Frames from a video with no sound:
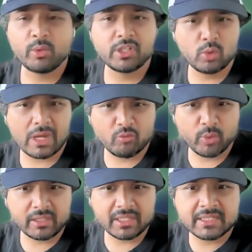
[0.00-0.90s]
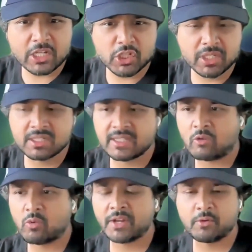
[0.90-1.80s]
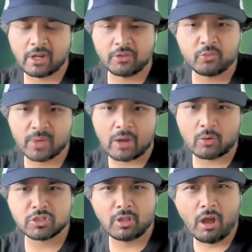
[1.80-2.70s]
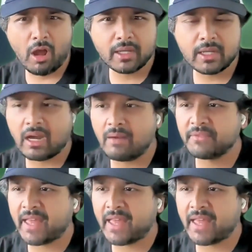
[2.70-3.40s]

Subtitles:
We do have weekly sessions that run around 3 hours long.